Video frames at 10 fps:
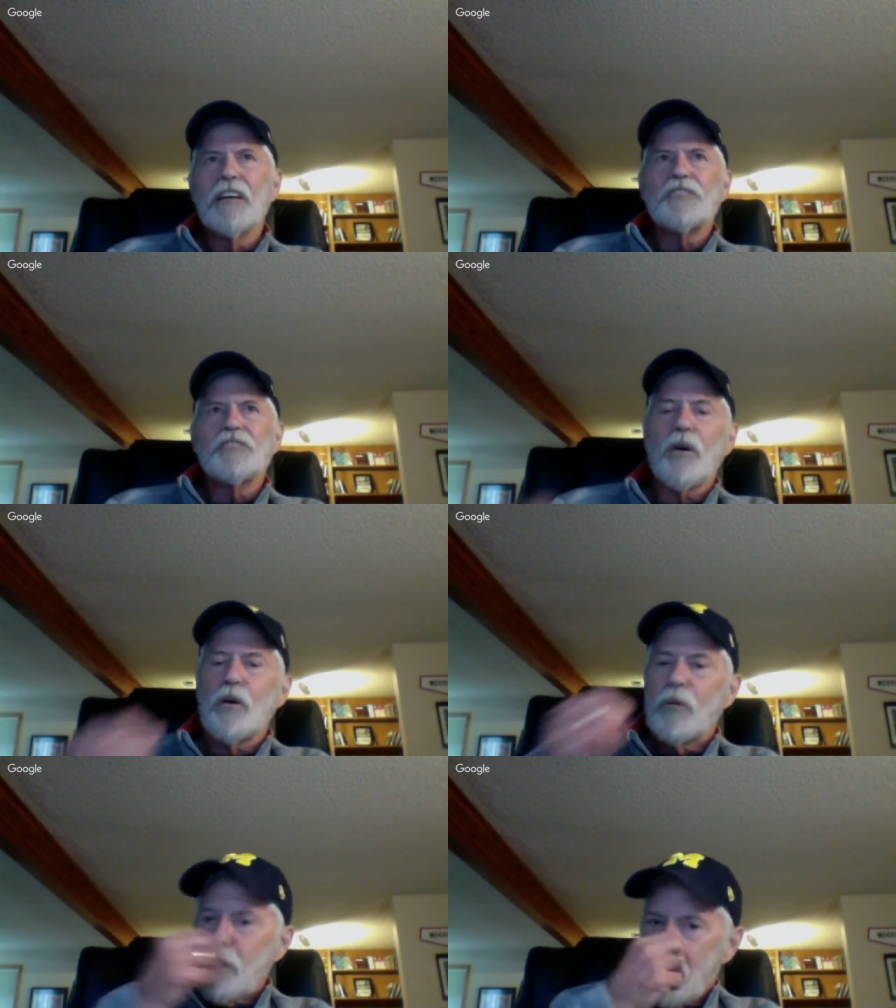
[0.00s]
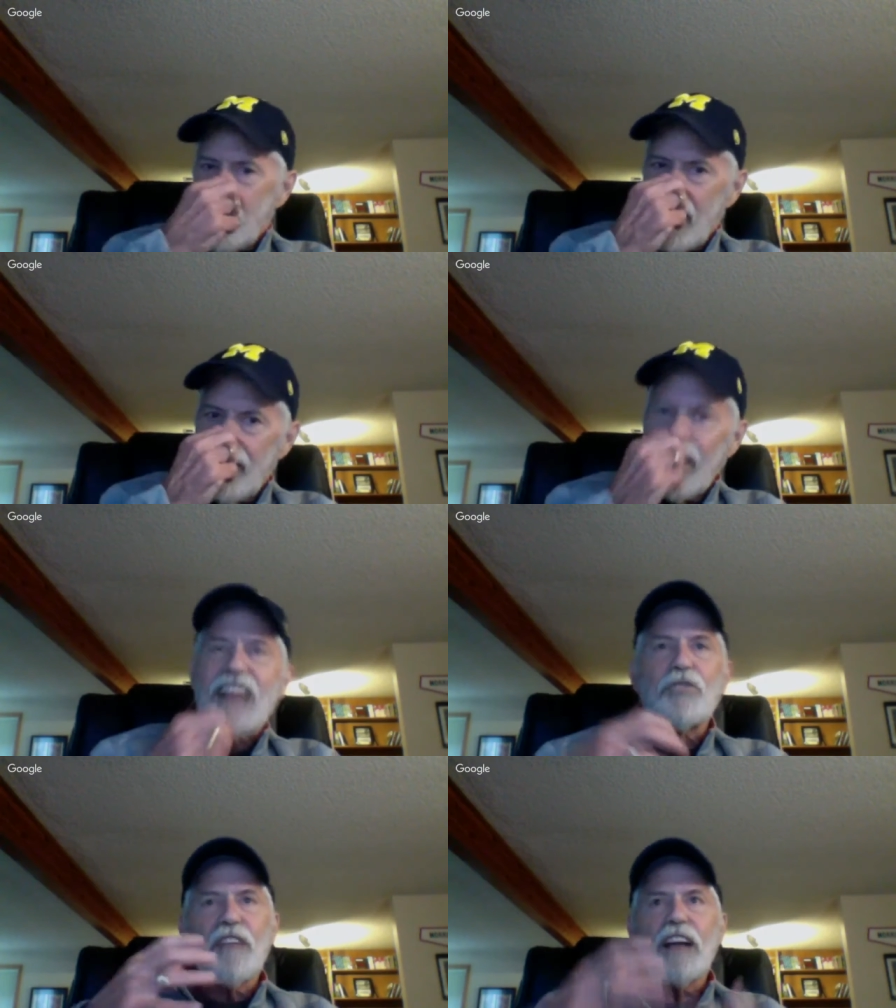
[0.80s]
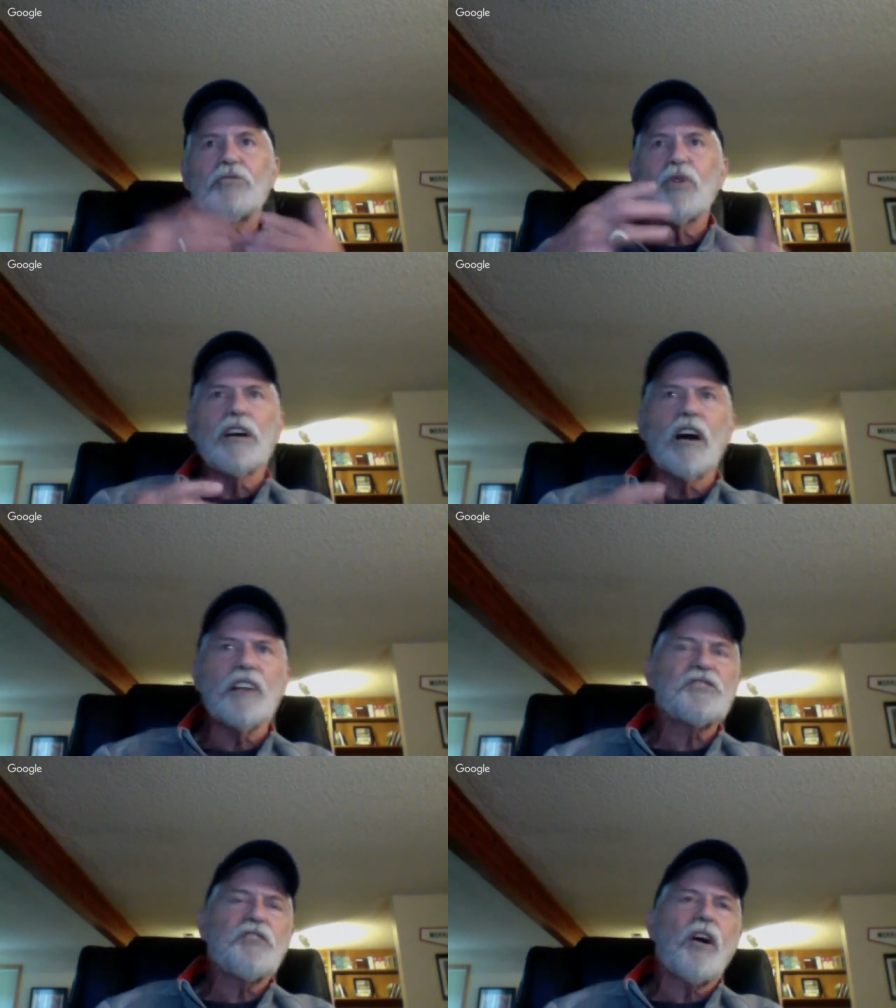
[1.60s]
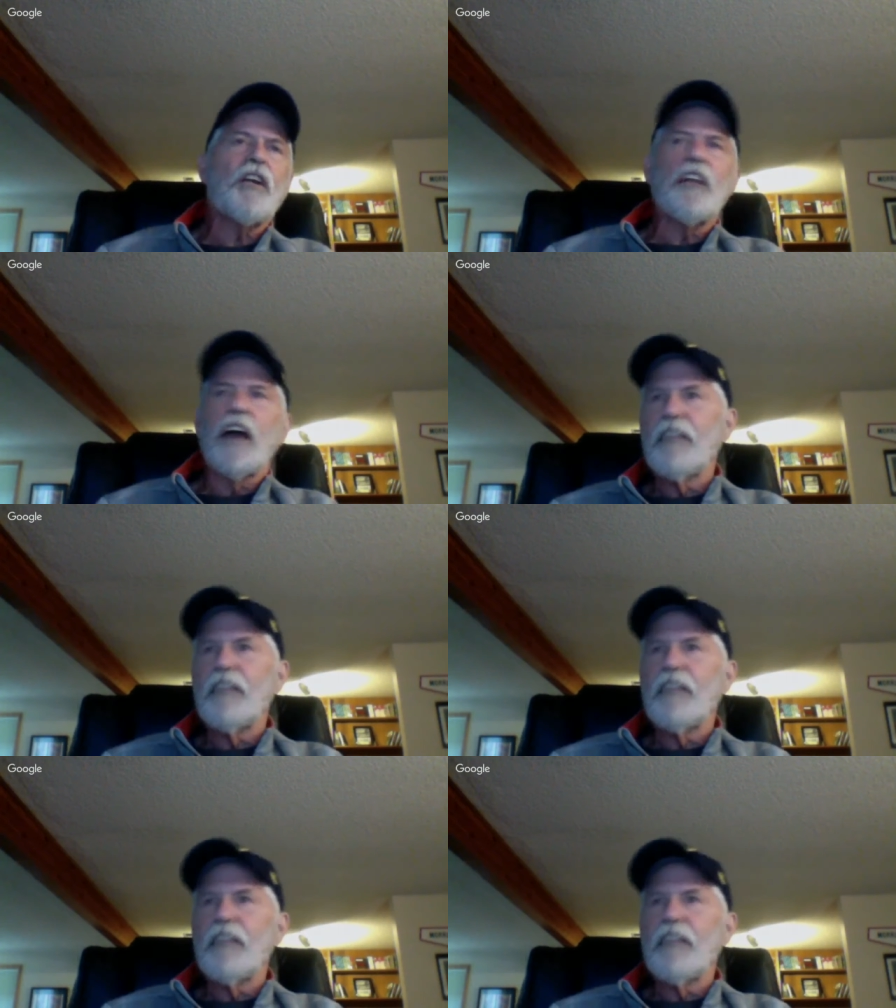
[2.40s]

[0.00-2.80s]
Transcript: So that's where it got started.